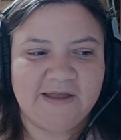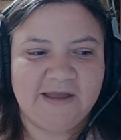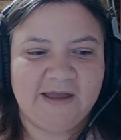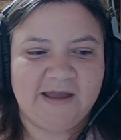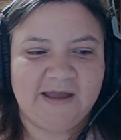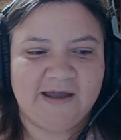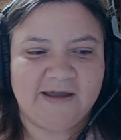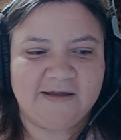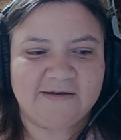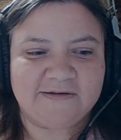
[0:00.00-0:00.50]

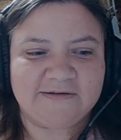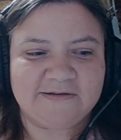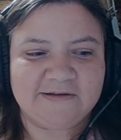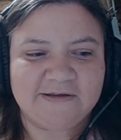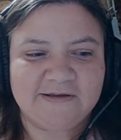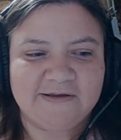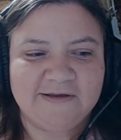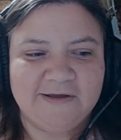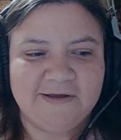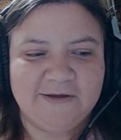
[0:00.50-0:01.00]
and
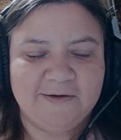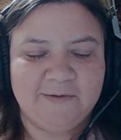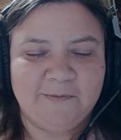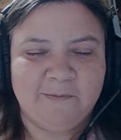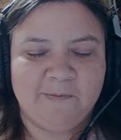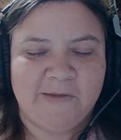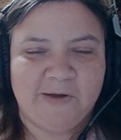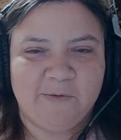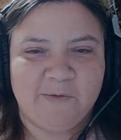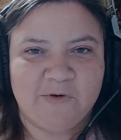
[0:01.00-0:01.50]

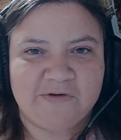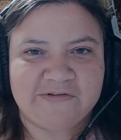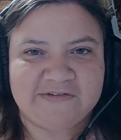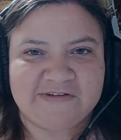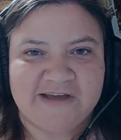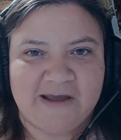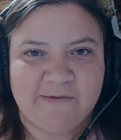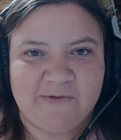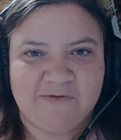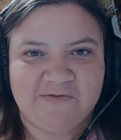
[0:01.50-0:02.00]
my worst
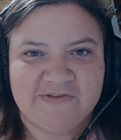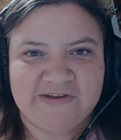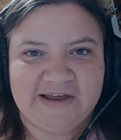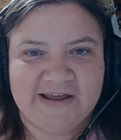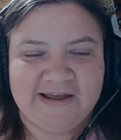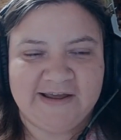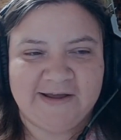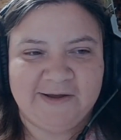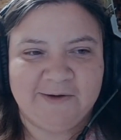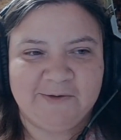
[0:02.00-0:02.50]
time of
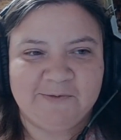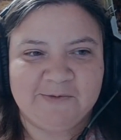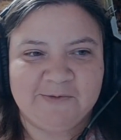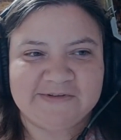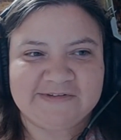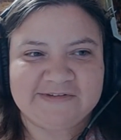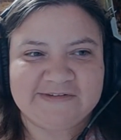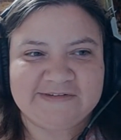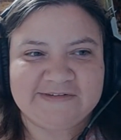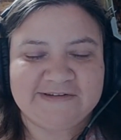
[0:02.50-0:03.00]
day
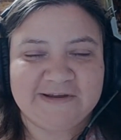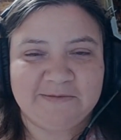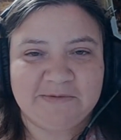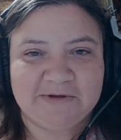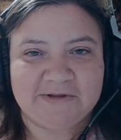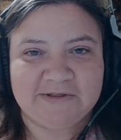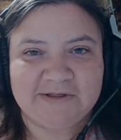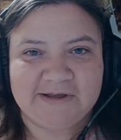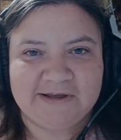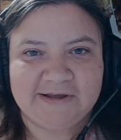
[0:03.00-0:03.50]
was
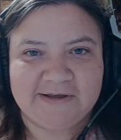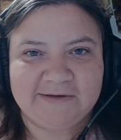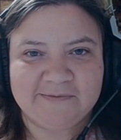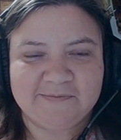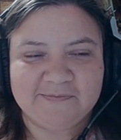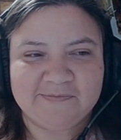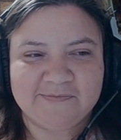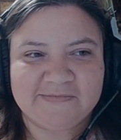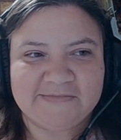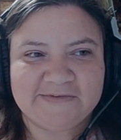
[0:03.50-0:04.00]
typically
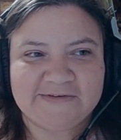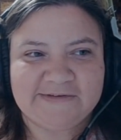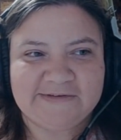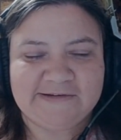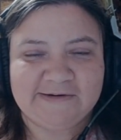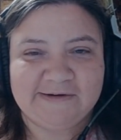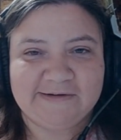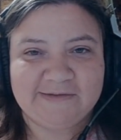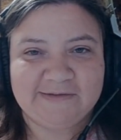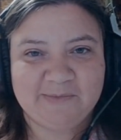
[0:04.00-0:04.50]

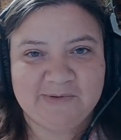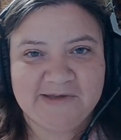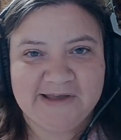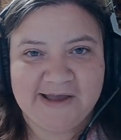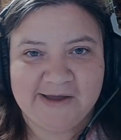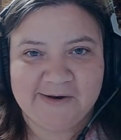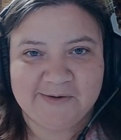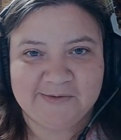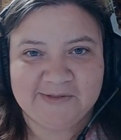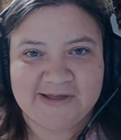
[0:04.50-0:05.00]
during the
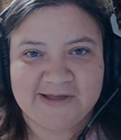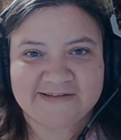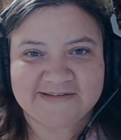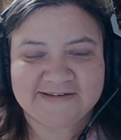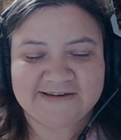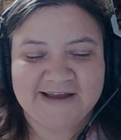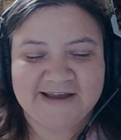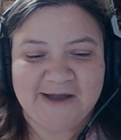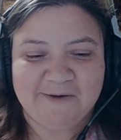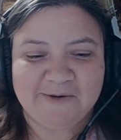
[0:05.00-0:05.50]
piano
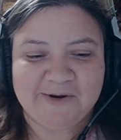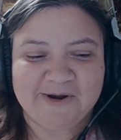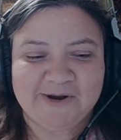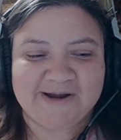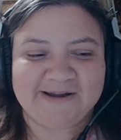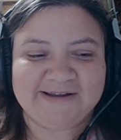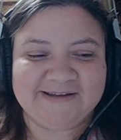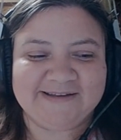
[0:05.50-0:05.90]
lesson hour.